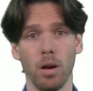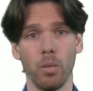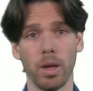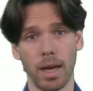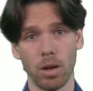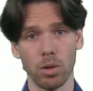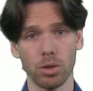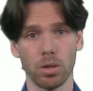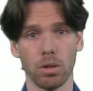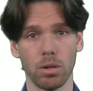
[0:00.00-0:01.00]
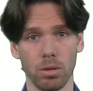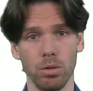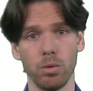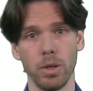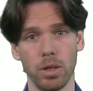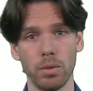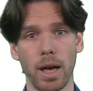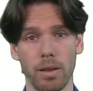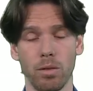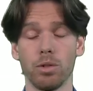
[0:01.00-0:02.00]
we cannot conclude, we do
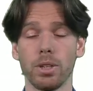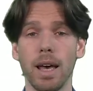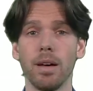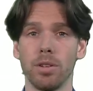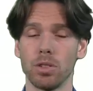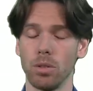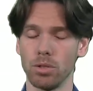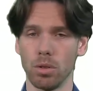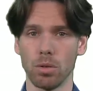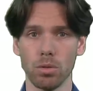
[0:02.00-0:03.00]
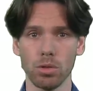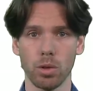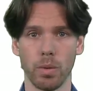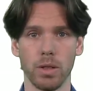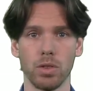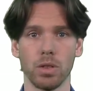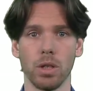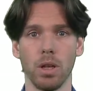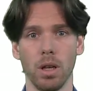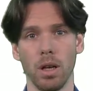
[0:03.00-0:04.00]
not have as a logical consequence
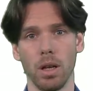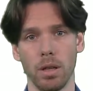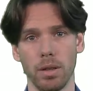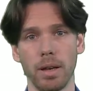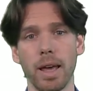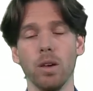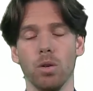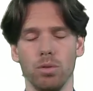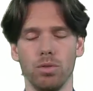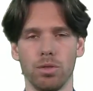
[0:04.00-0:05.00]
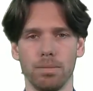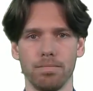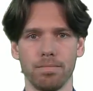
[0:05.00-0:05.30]
that A holds.